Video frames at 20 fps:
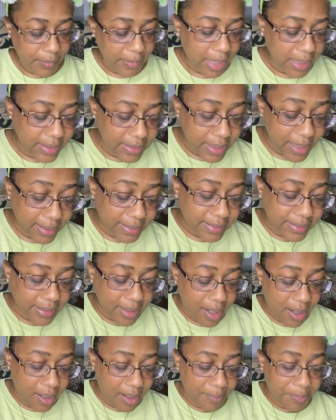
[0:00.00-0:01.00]
Next
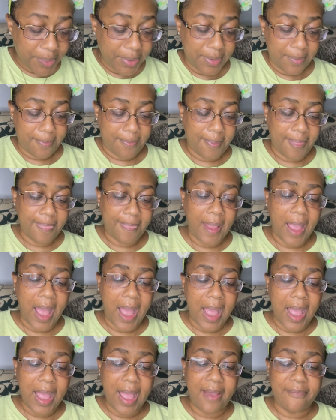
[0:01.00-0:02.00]
up, I
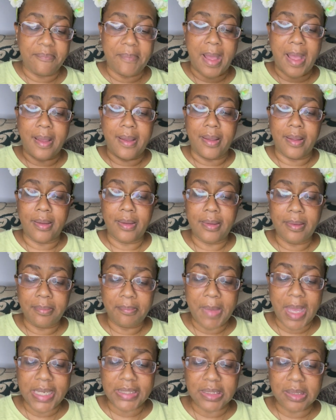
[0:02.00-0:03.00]
have my
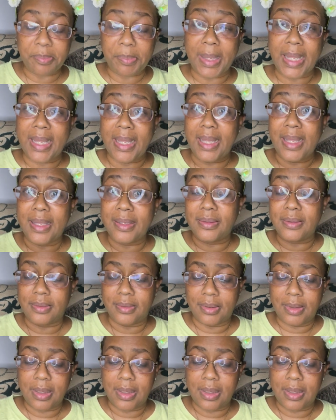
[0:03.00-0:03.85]
magic band.